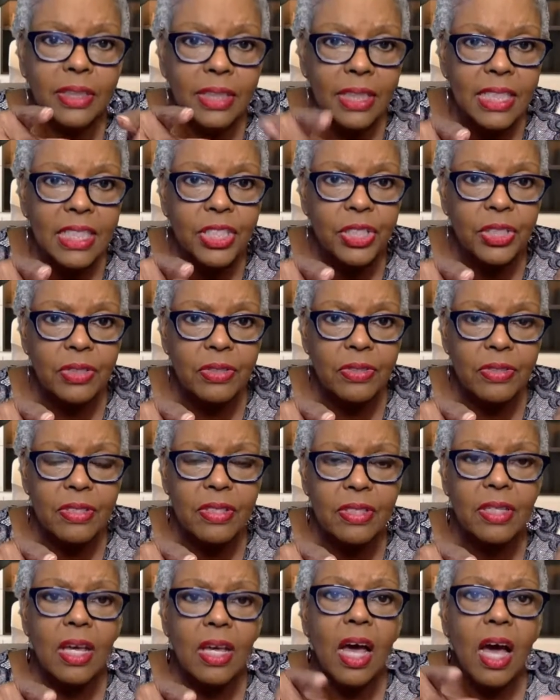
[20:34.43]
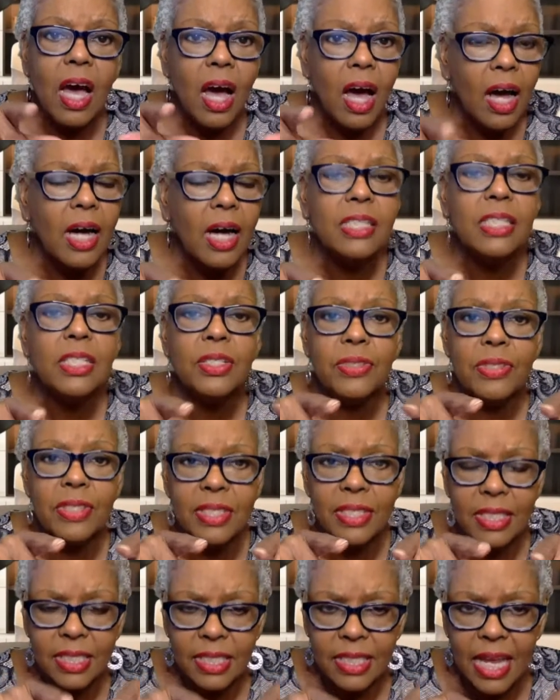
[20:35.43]
teachers
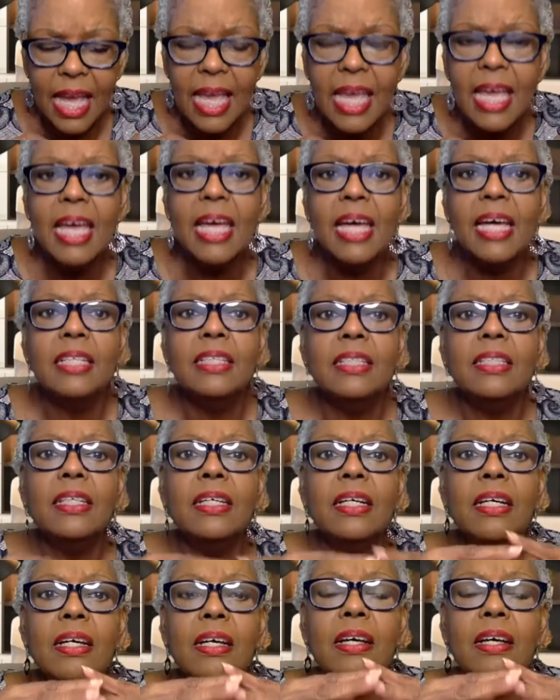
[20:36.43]
understand